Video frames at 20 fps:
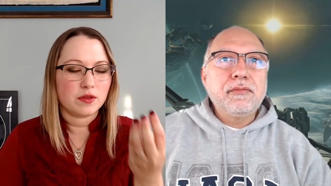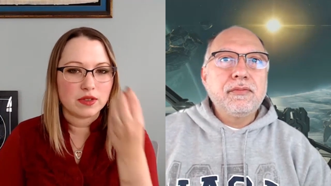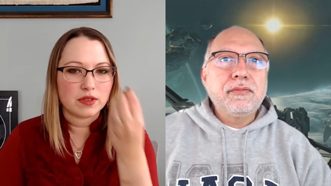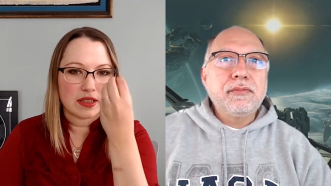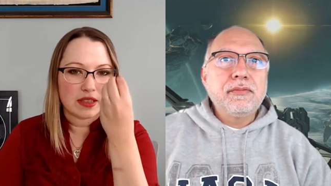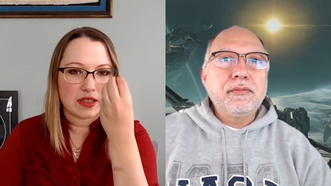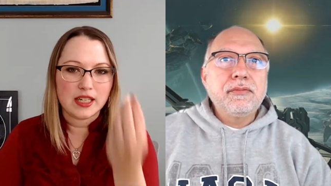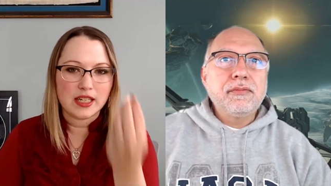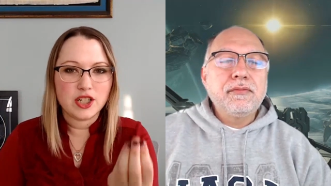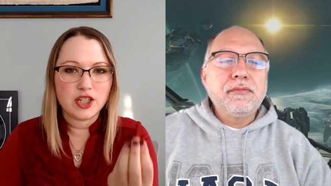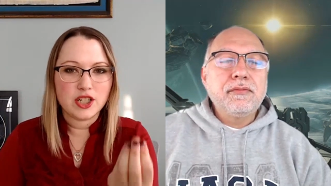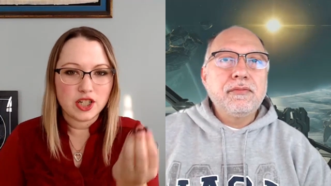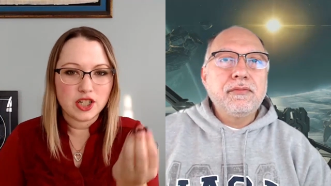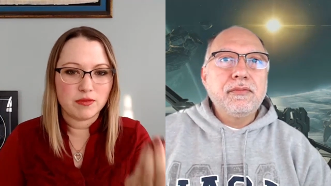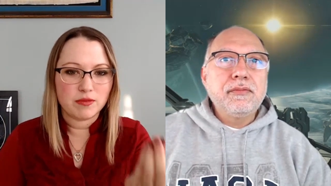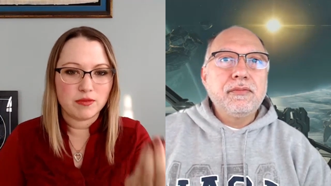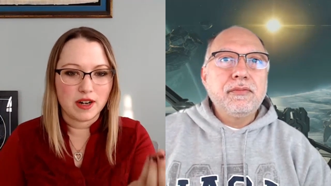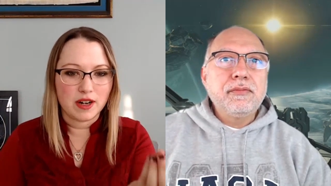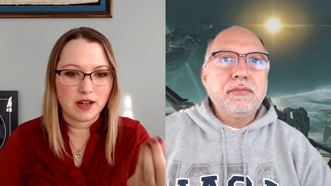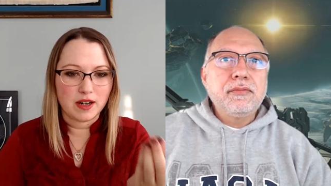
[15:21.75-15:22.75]
Speaker 1: it's a
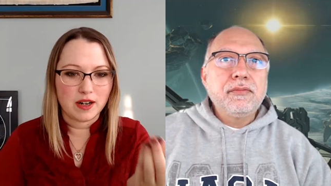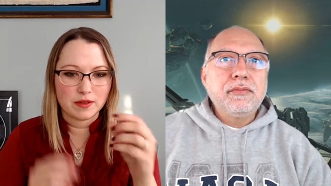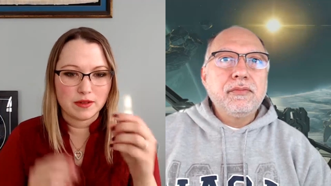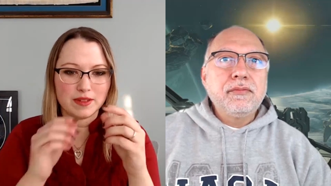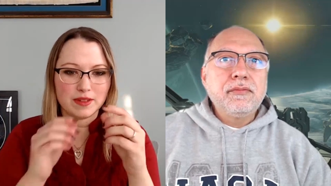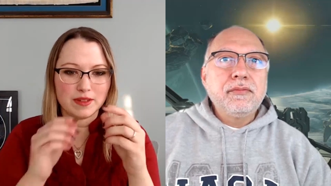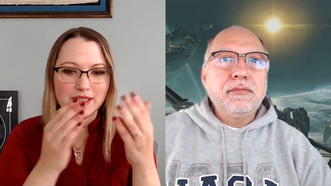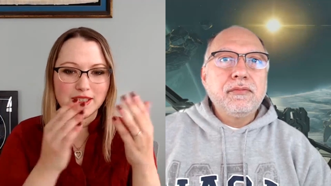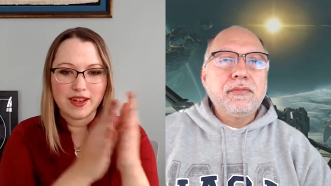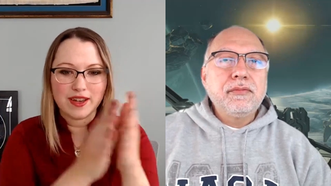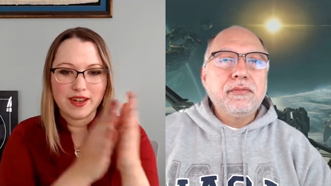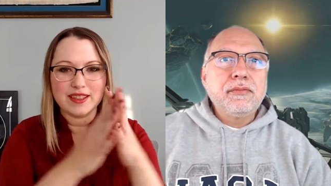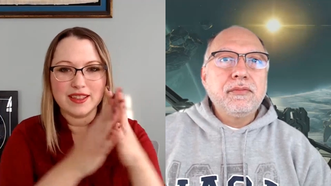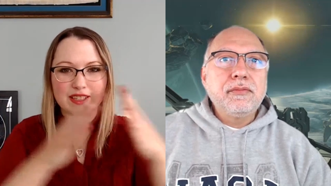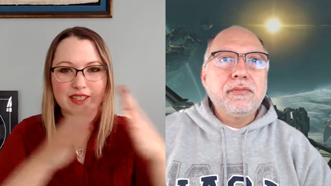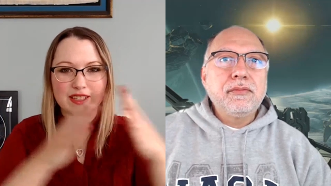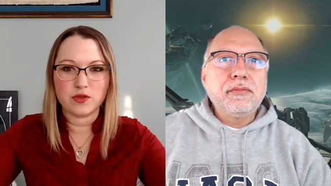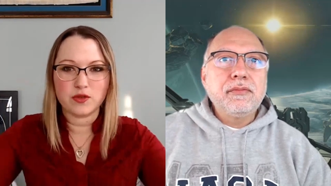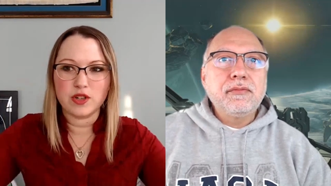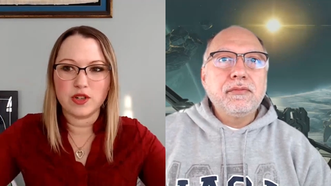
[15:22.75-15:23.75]
relation problem.
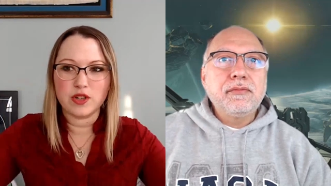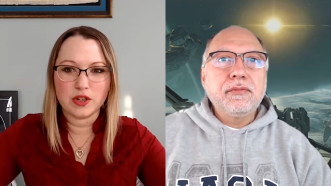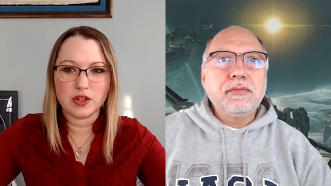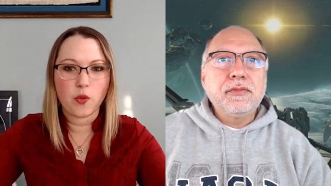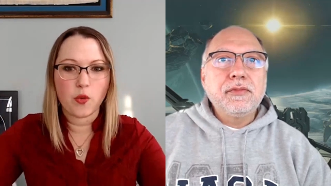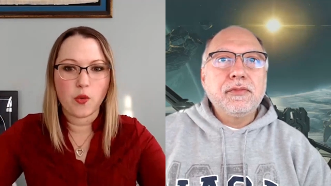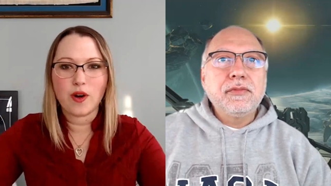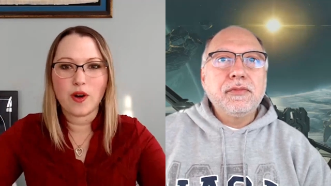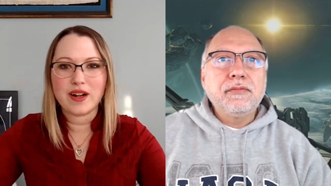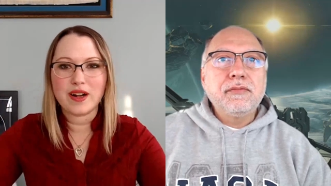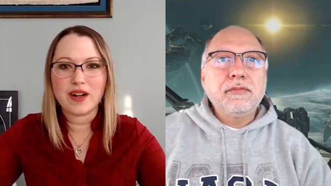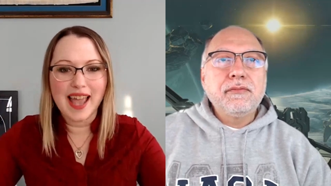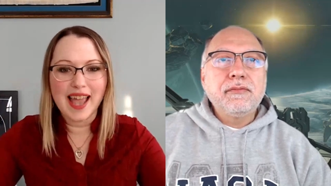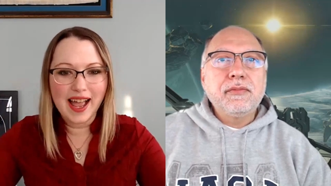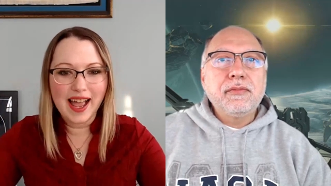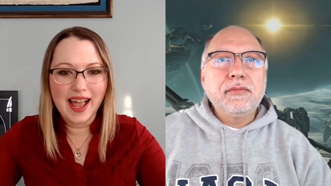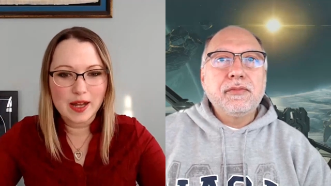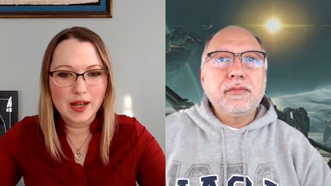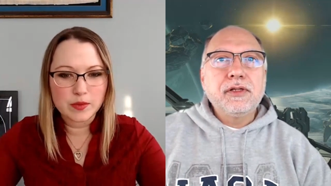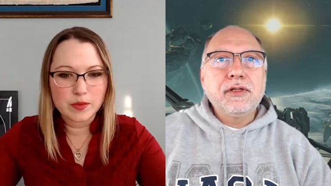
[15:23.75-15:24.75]
Like, you had these, you know,
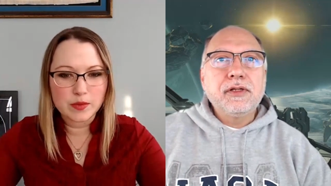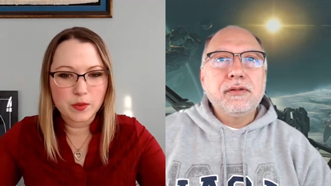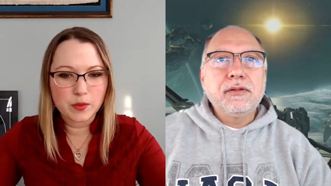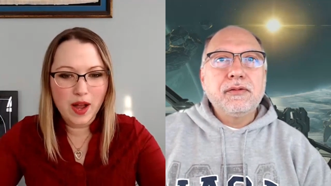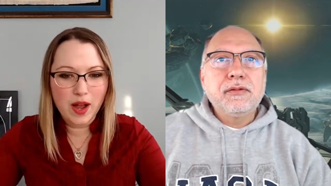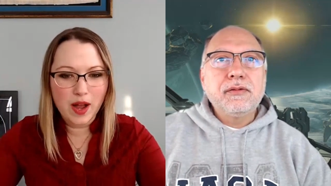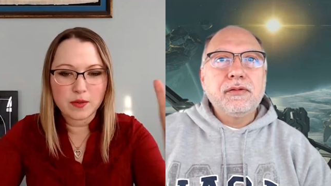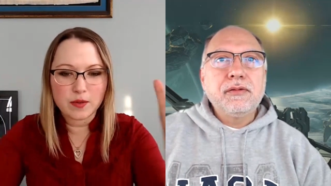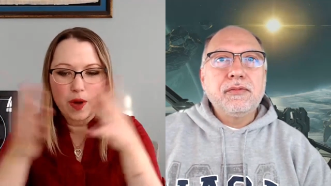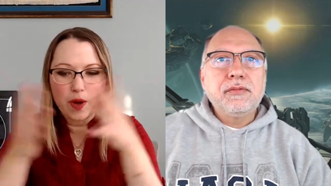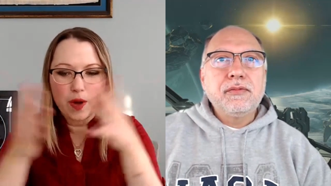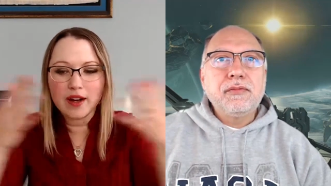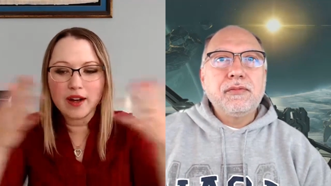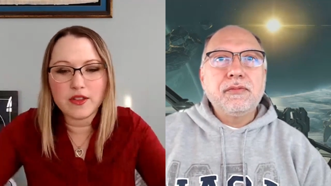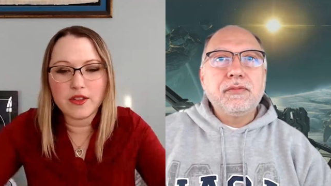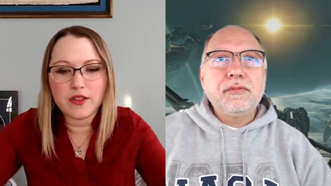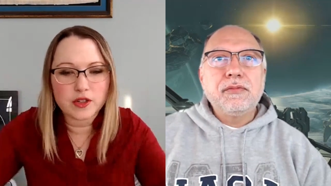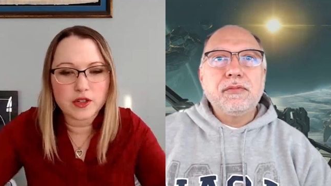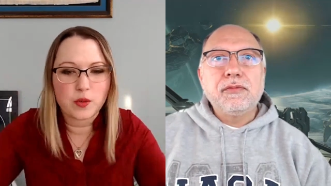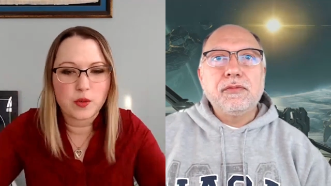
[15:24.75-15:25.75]
20 tabs. Why
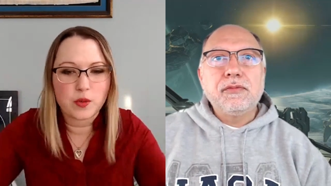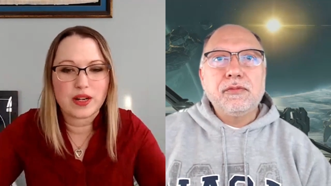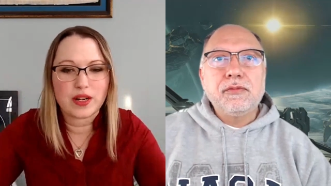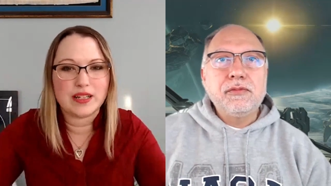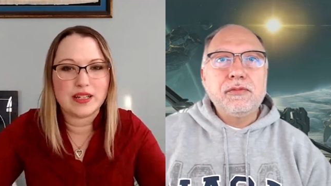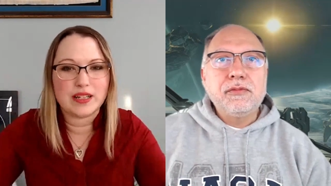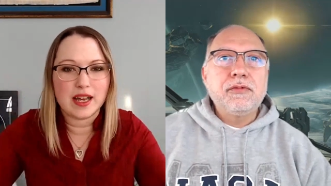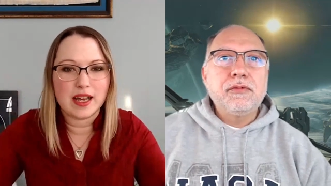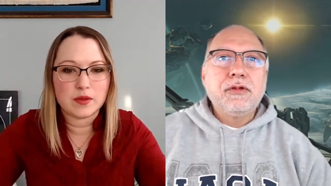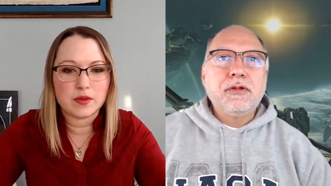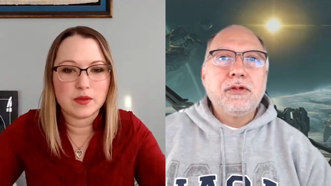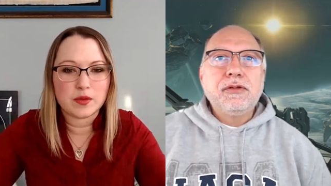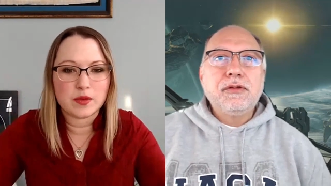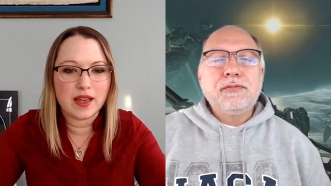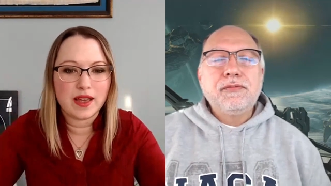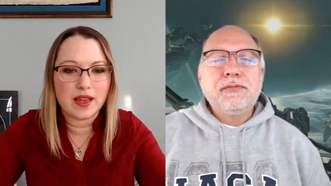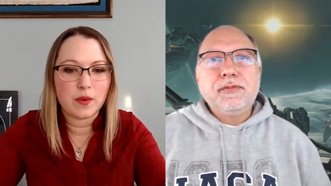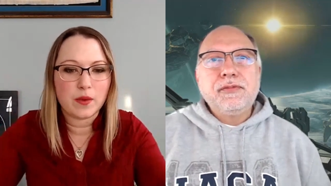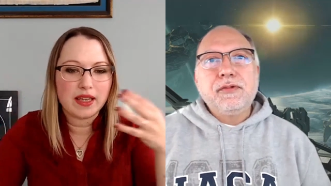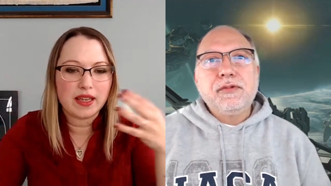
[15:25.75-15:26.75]
are there 20
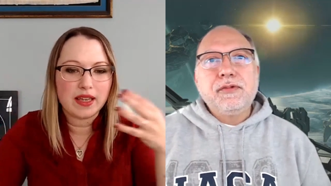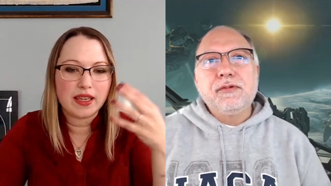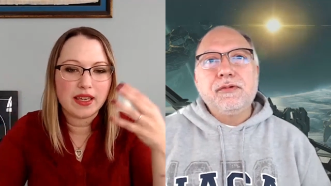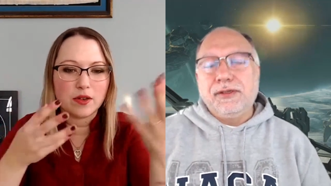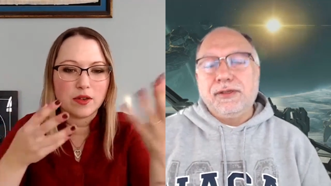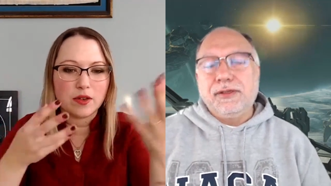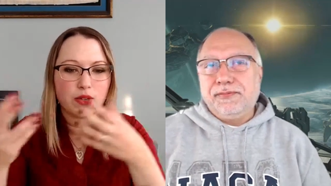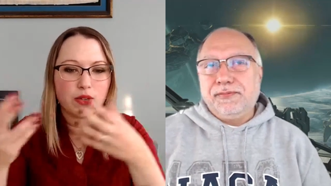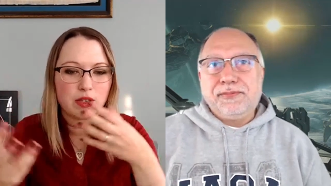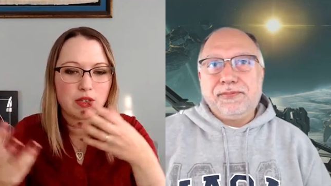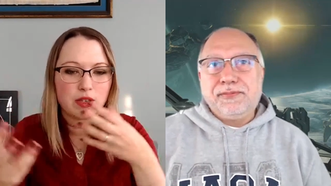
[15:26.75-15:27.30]
tabs? Why Right.